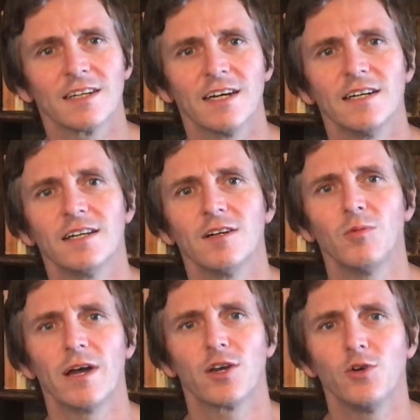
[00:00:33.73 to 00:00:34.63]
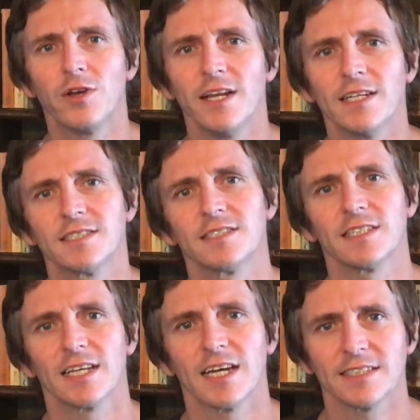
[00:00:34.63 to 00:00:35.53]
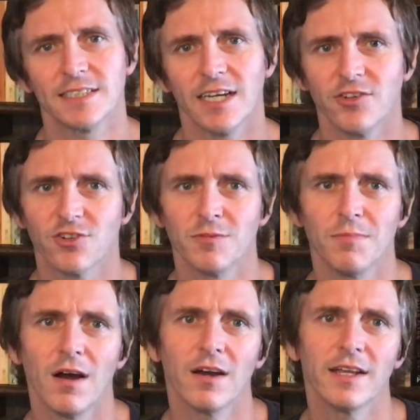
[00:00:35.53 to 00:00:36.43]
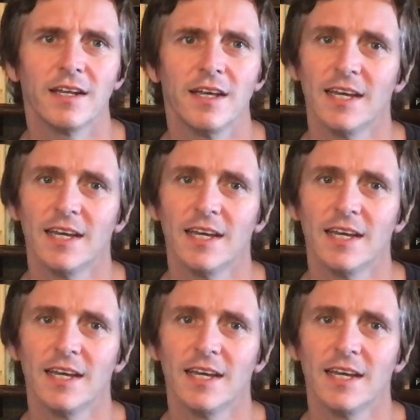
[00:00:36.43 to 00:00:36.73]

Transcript: girl where kookiness and cutting edge combine,